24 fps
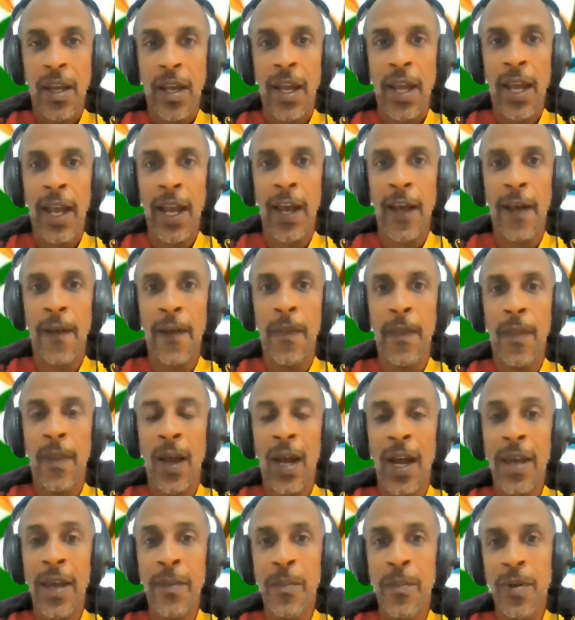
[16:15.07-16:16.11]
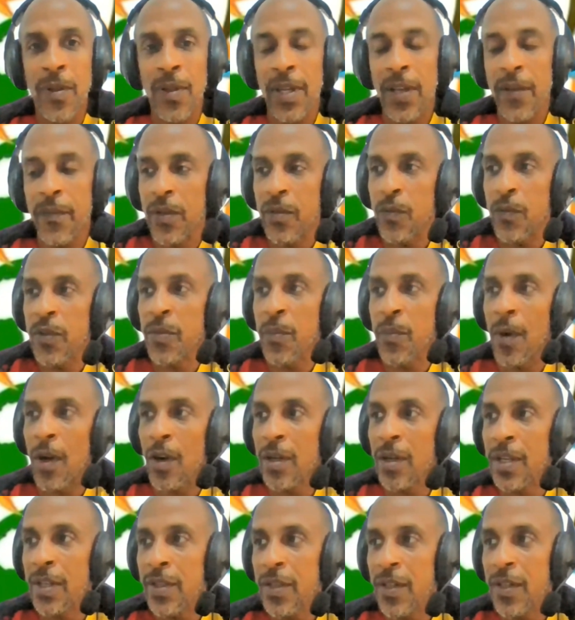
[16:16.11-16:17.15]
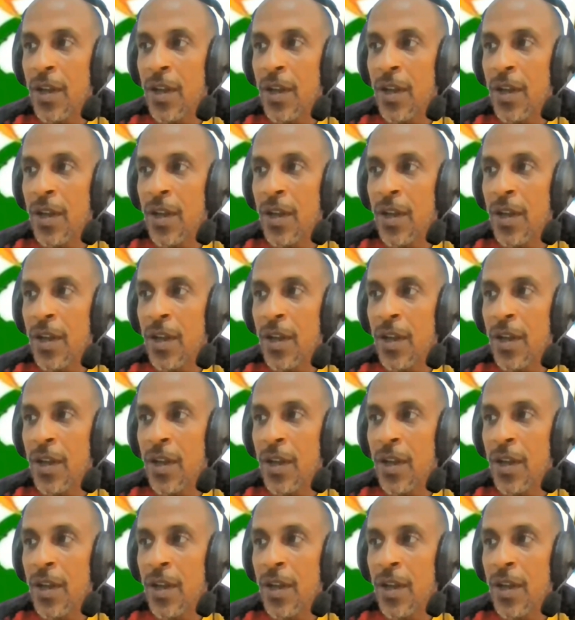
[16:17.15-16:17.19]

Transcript: And I believe it was Marcus